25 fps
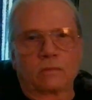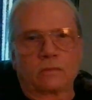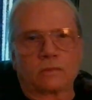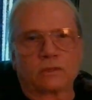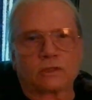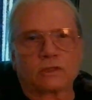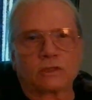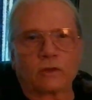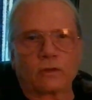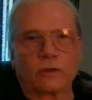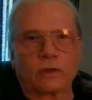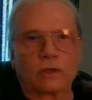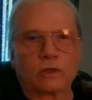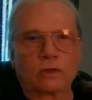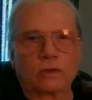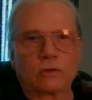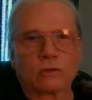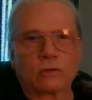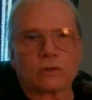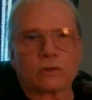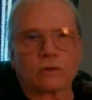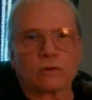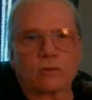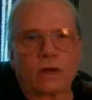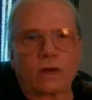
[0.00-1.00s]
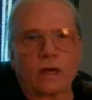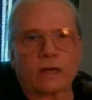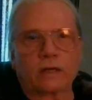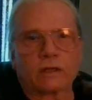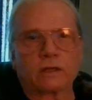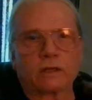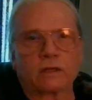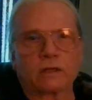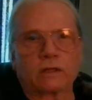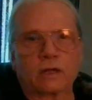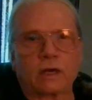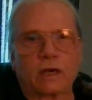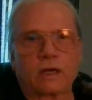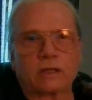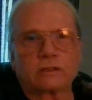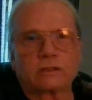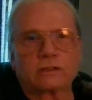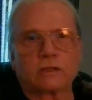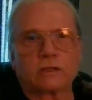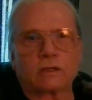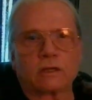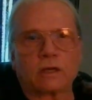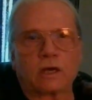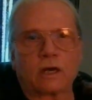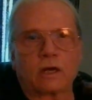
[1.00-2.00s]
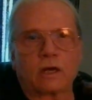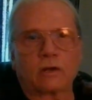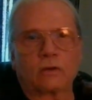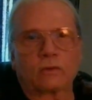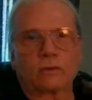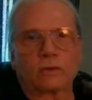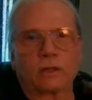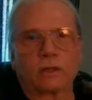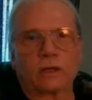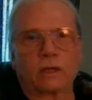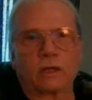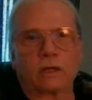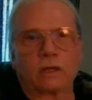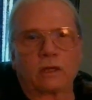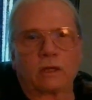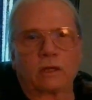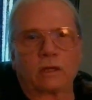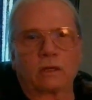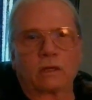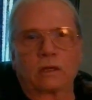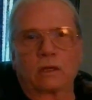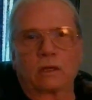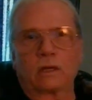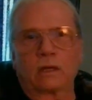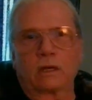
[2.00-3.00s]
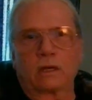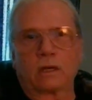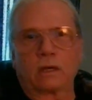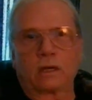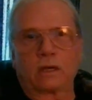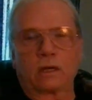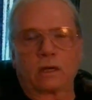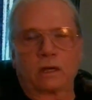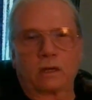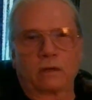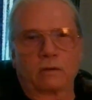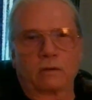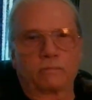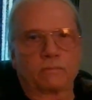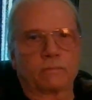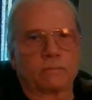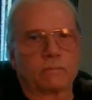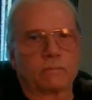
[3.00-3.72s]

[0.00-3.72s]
so that you can recognize it not only uh,